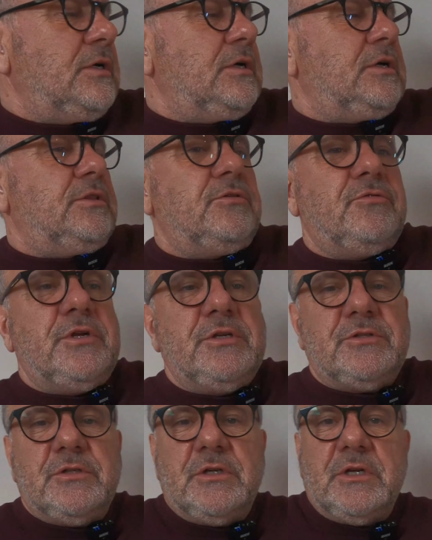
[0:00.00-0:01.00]
at the
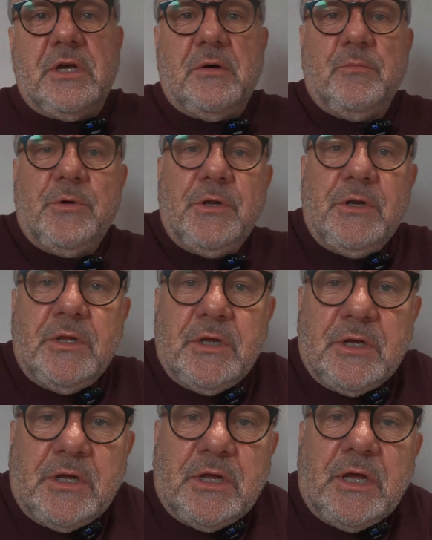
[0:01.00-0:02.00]
recent camping
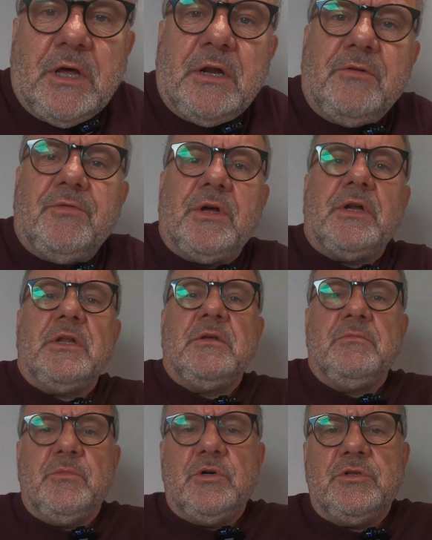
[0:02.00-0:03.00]
and caravan
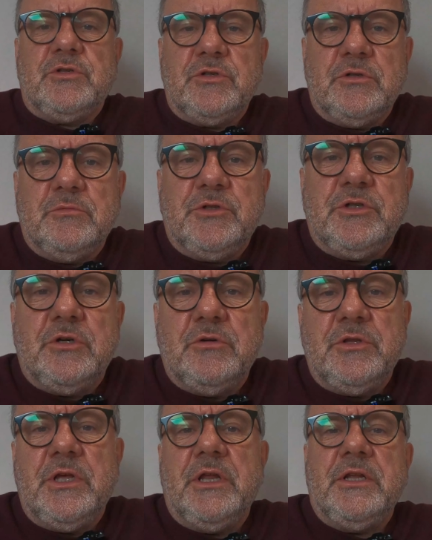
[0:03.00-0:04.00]
motorhome show
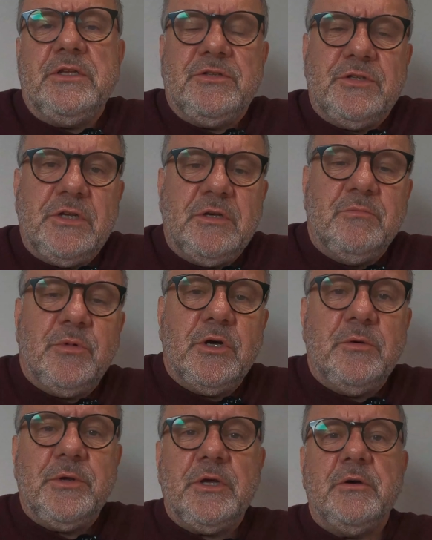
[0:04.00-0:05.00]
at the NEC in
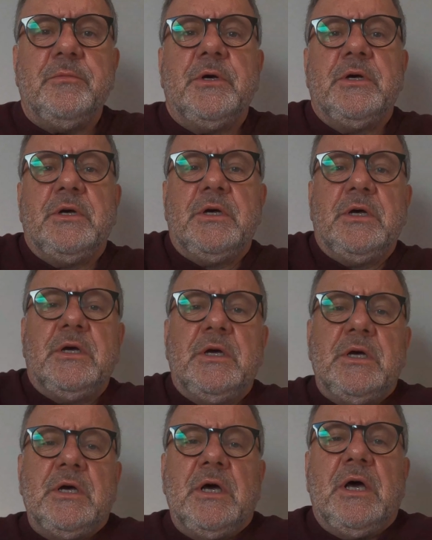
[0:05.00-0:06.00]
Birmingham.
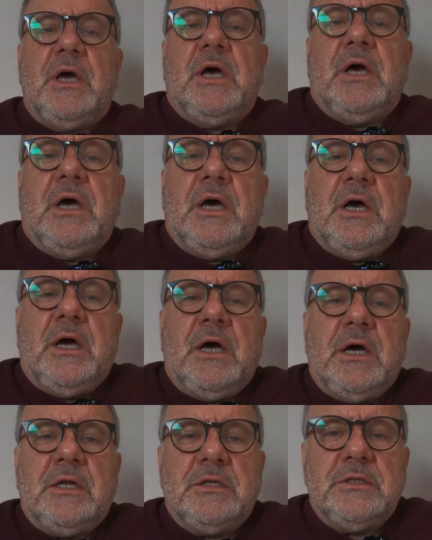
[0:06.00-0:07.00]

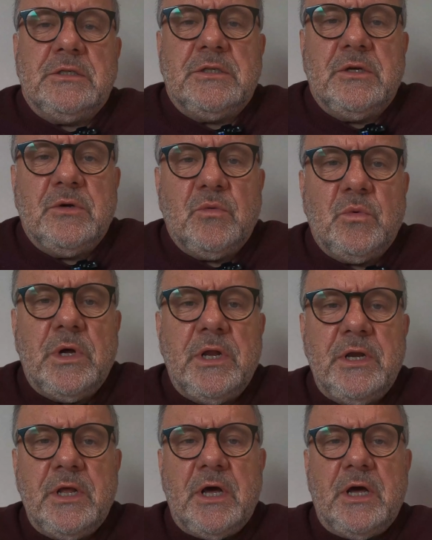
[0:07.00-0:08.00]
And
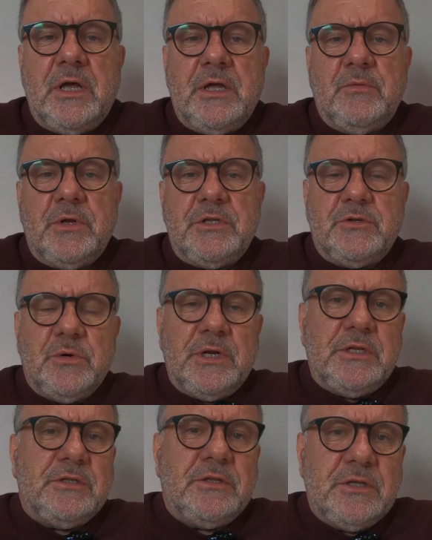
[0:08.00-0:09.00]
when I went to
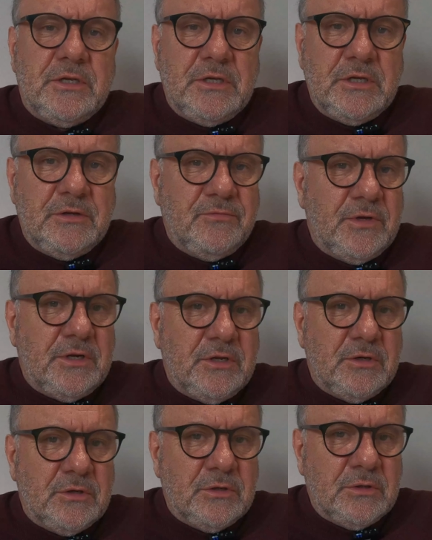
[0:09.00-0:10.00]
edit the
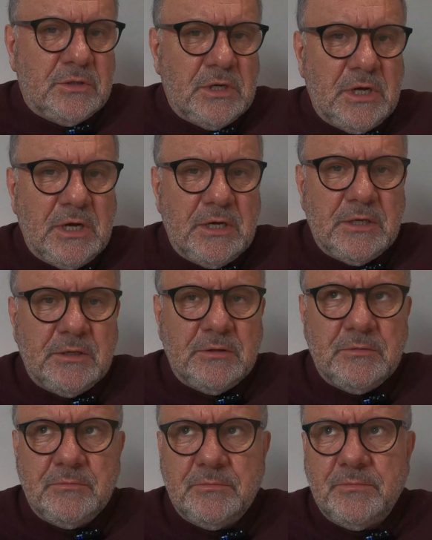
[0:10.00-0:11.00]
video
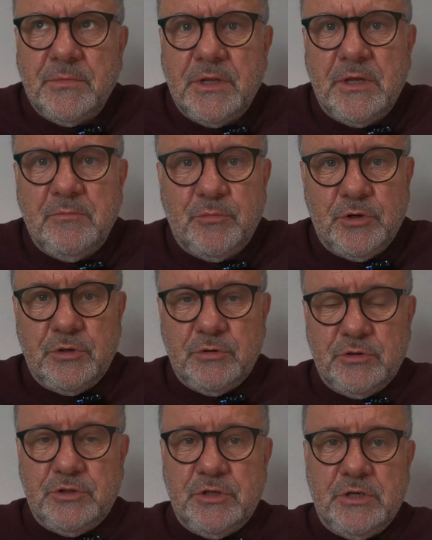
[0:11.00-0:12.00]
in
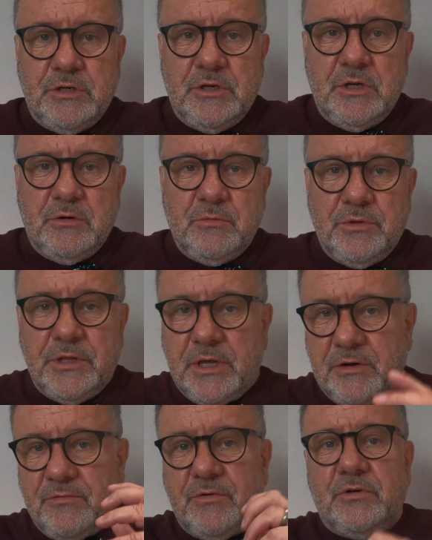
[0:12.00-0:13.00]
production with the
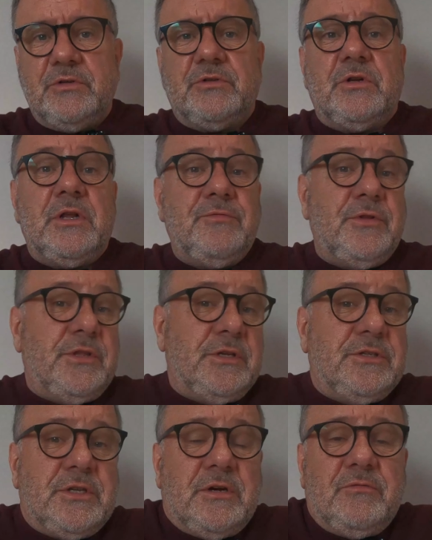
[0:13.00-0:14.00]
headphones on, everything
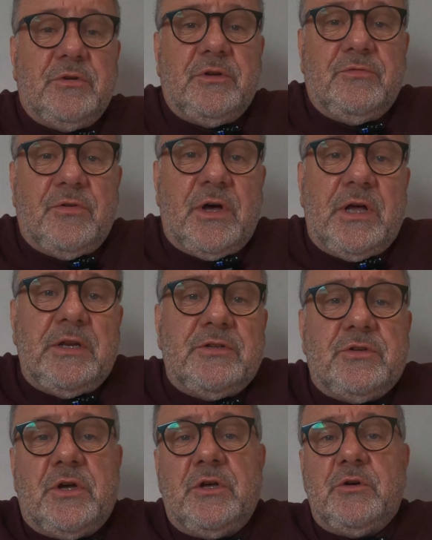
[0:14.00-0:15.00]
sounded fine,
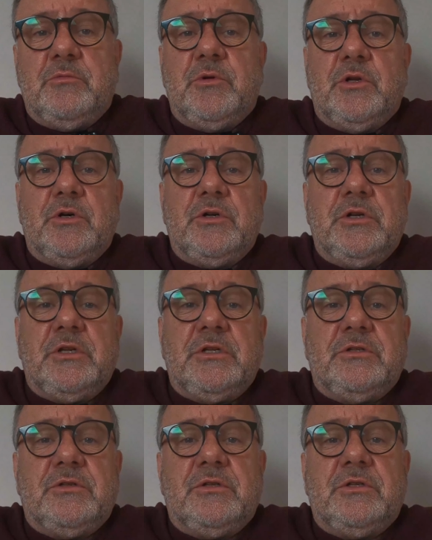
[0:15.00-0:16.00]
so I uploaded it
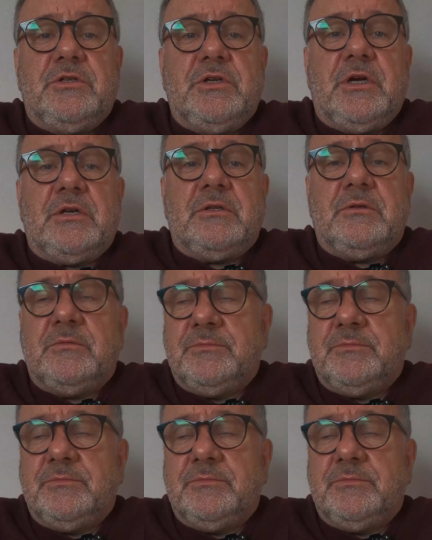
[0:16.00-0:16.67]
to the channel.